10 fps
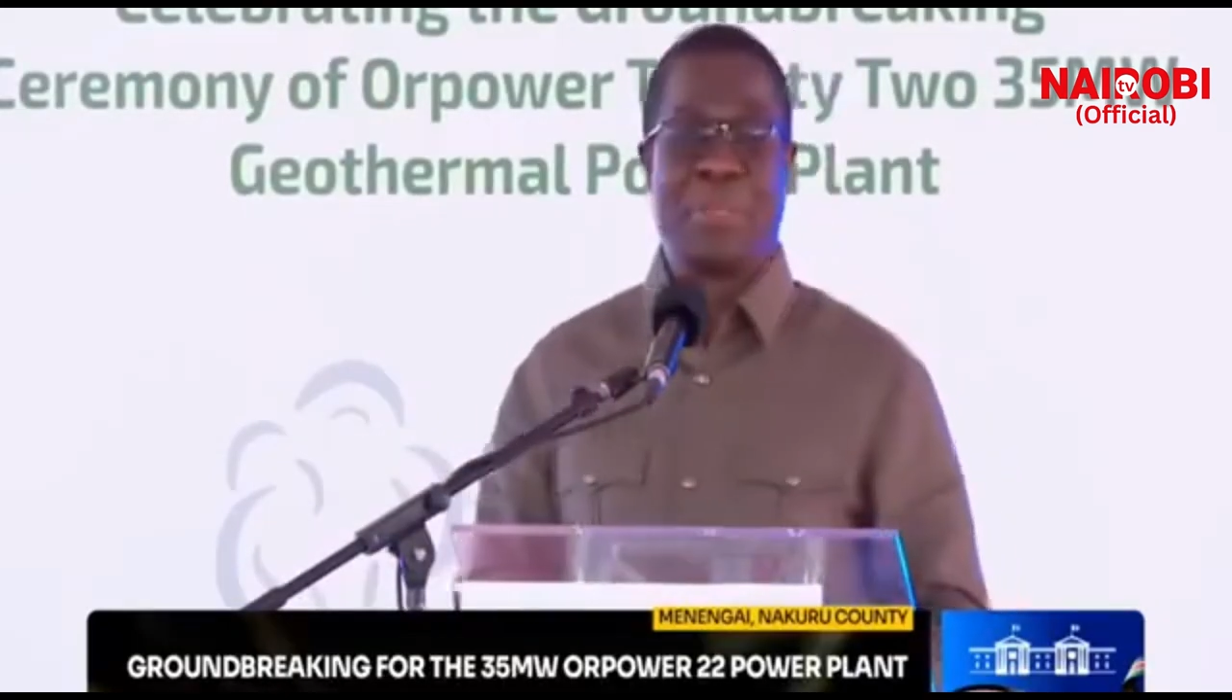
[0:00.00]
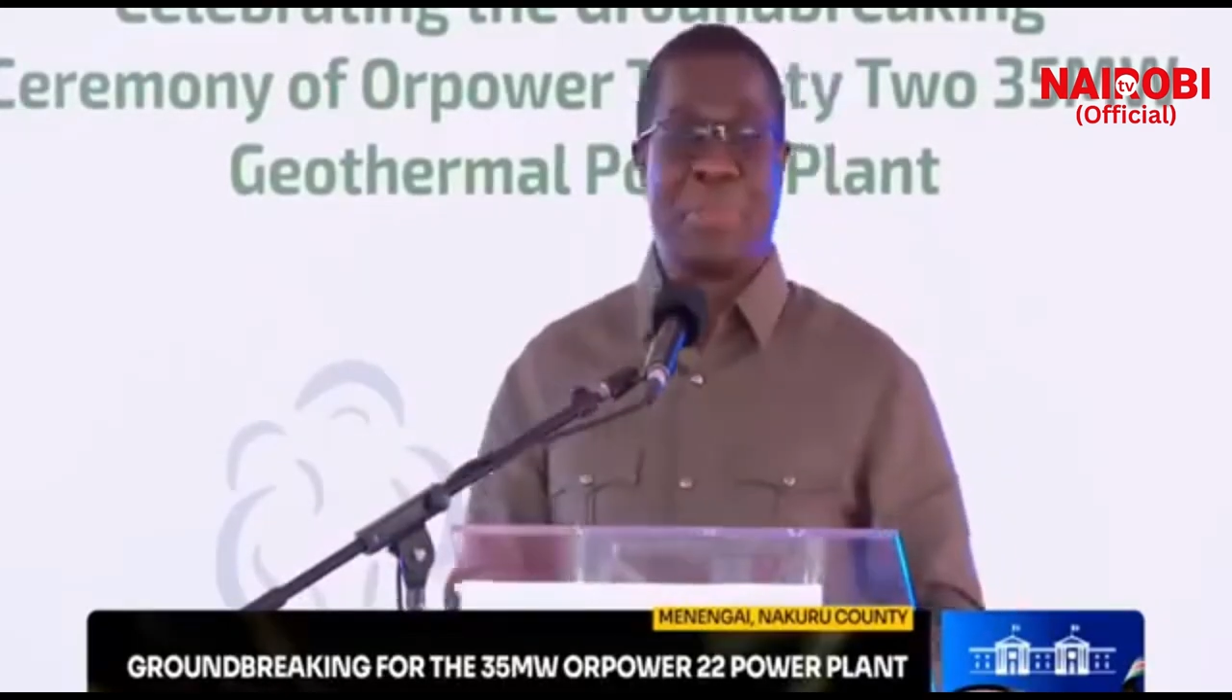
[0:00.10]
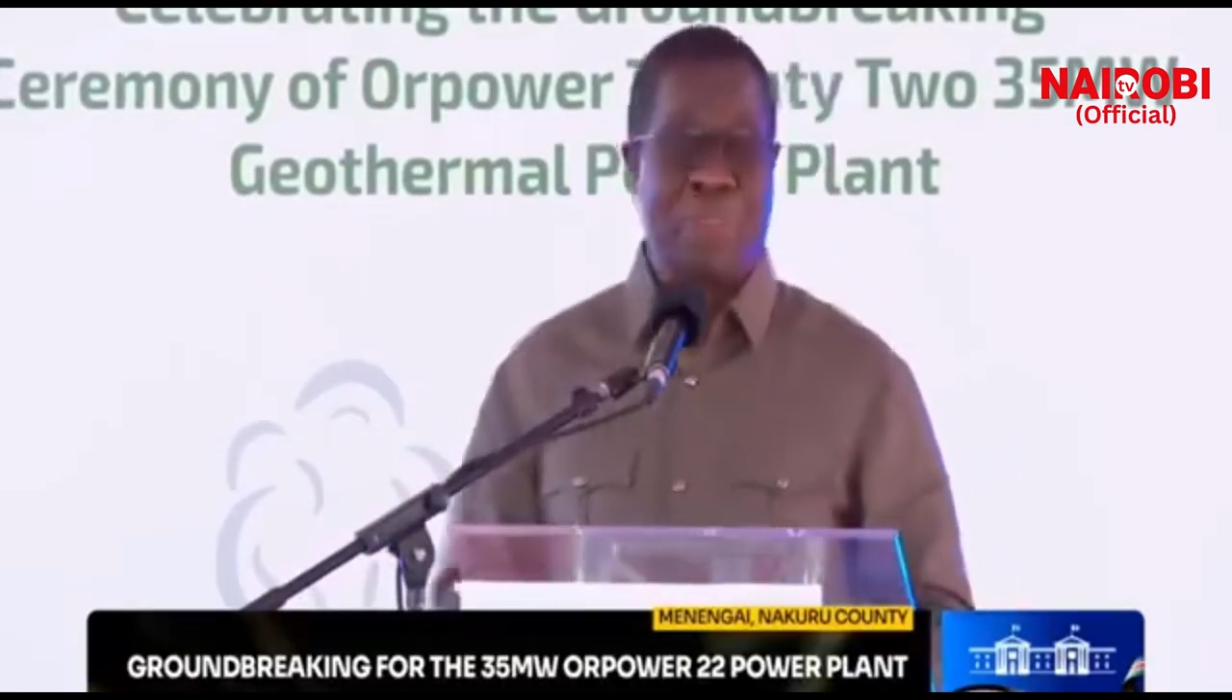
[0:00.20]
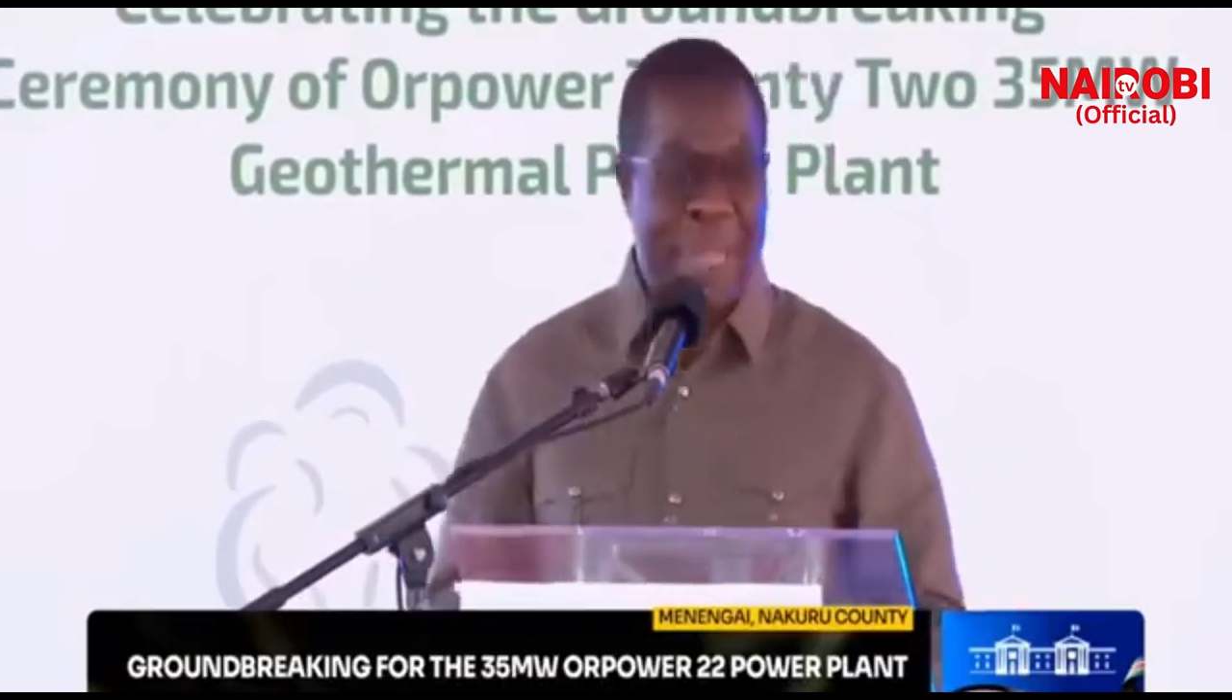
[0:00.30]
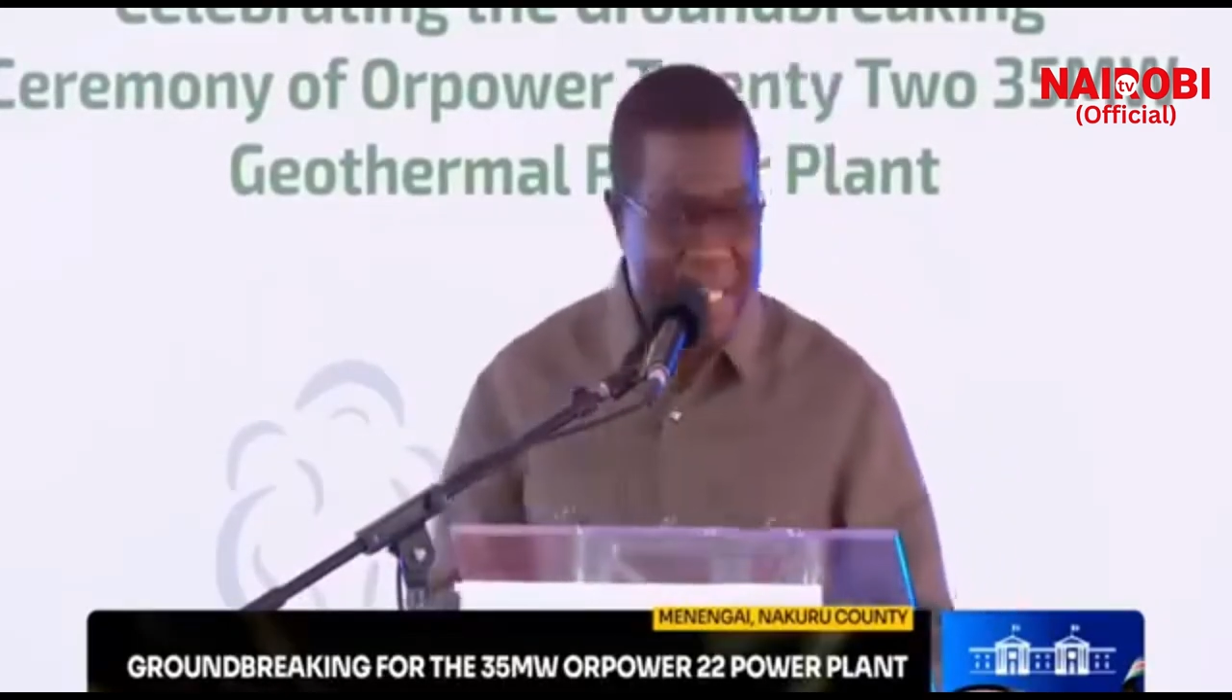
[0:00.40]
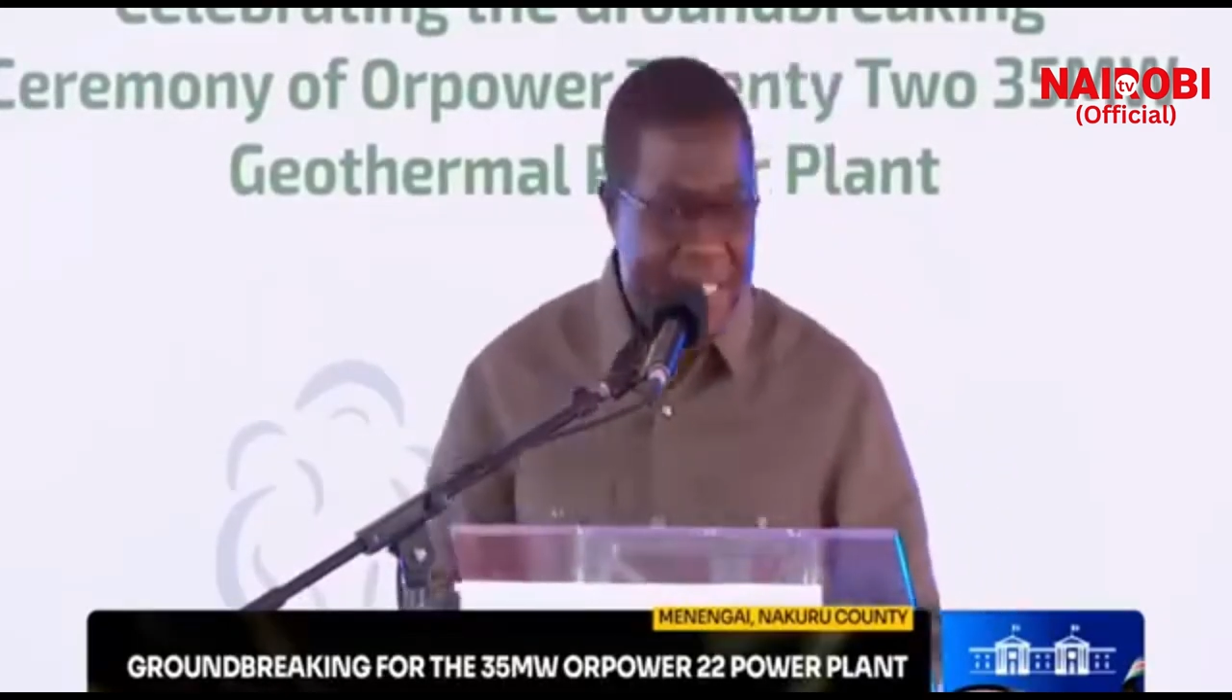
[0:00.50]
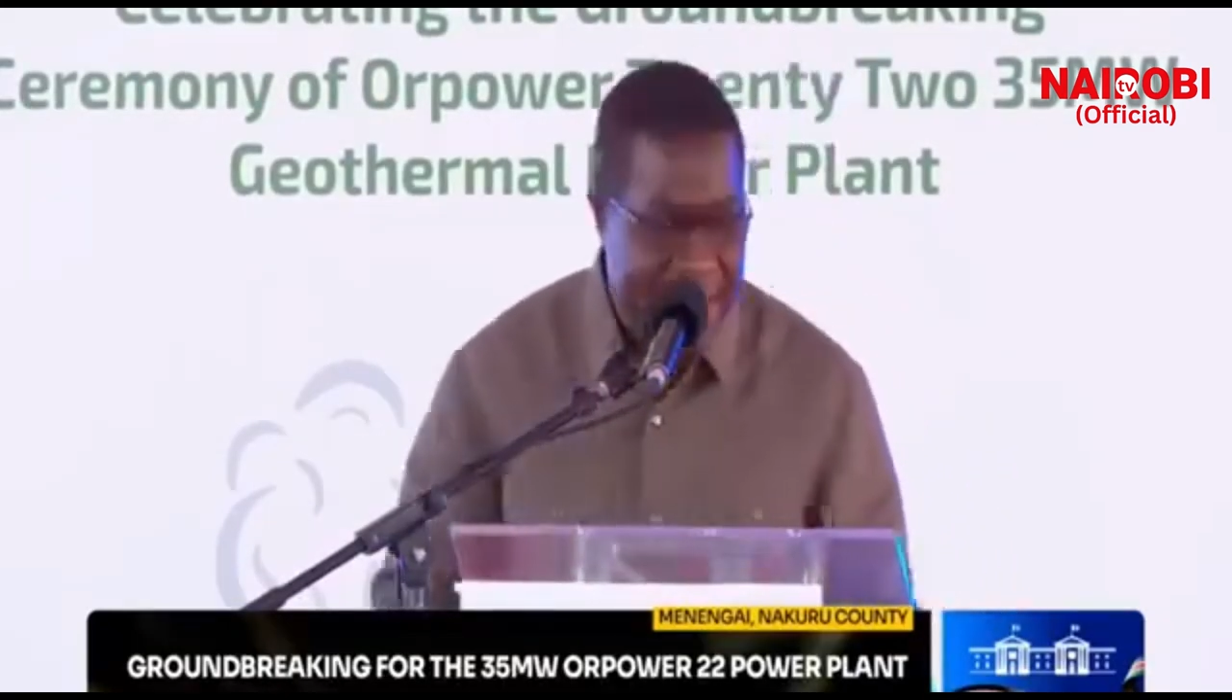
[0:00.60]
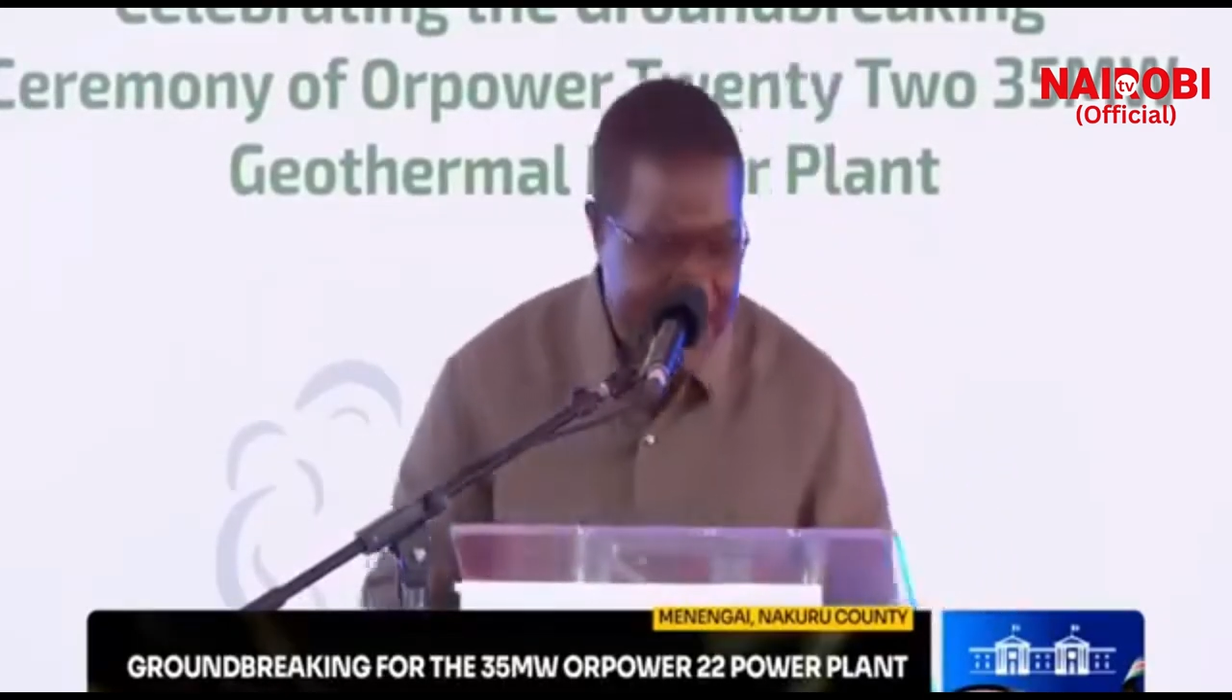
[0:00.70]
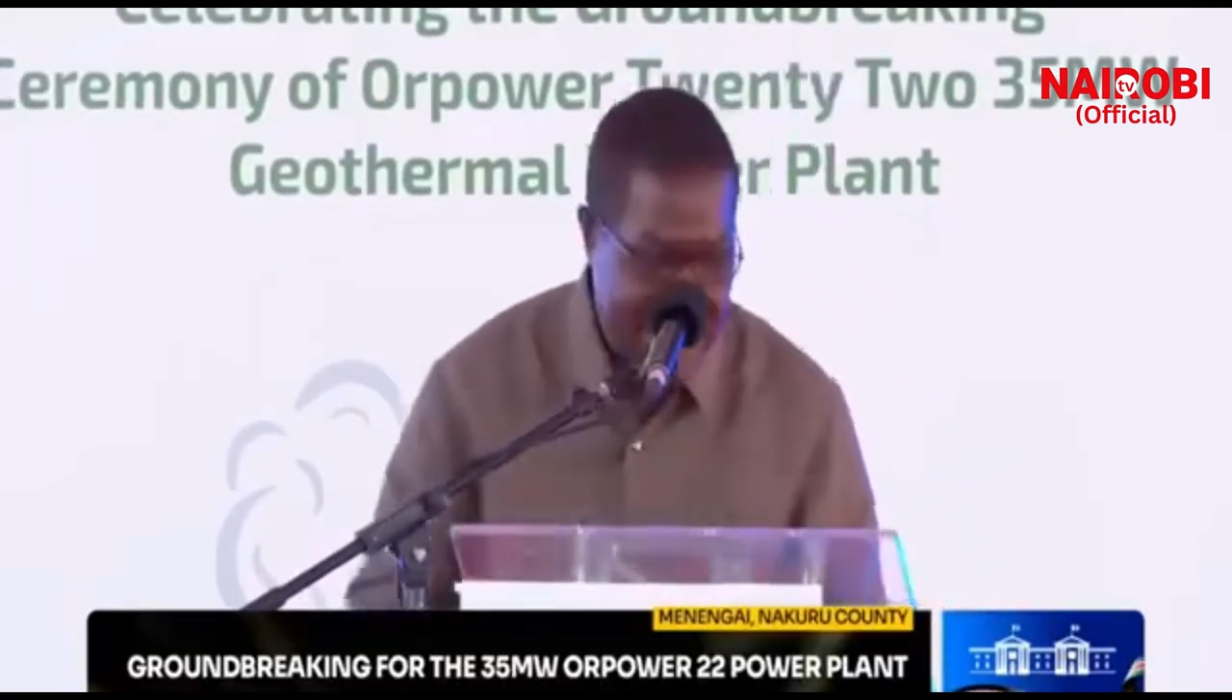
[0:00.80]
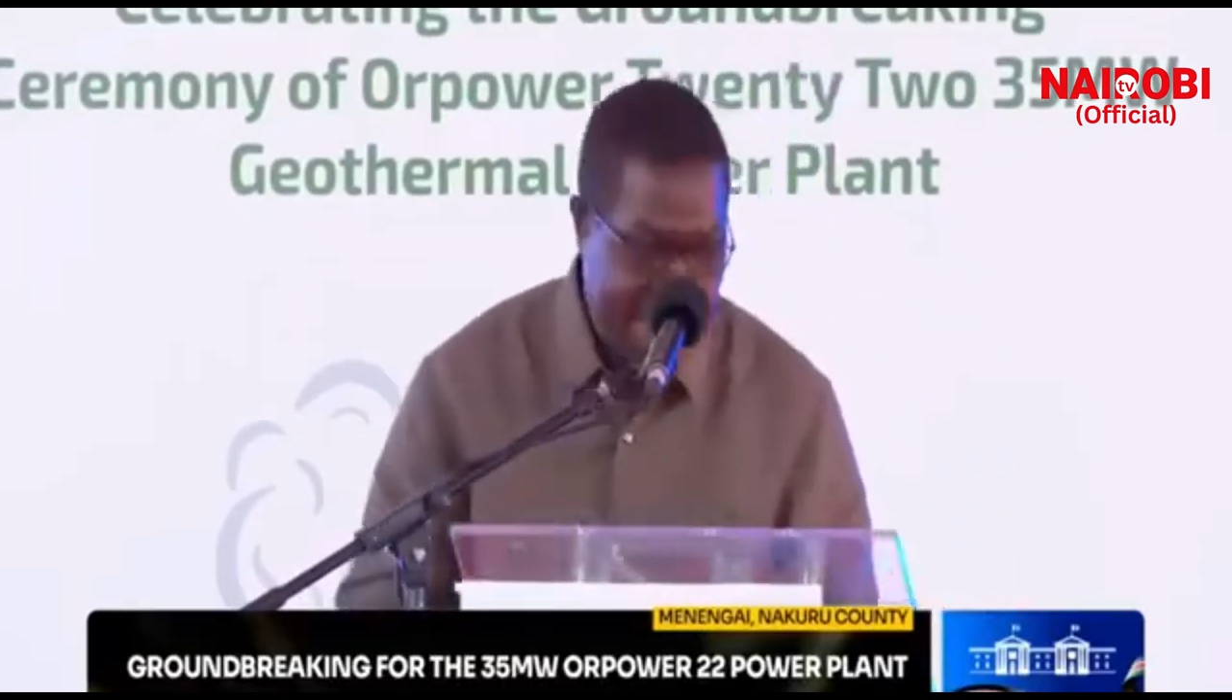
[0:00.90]
to
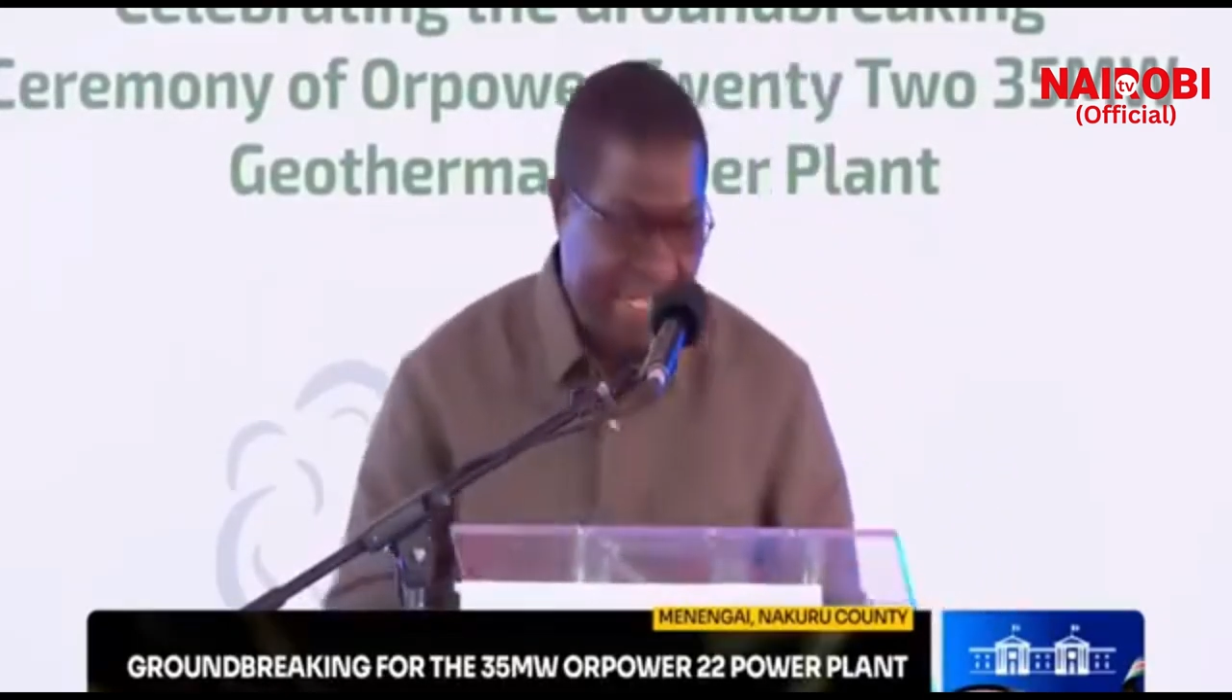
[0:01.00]
implement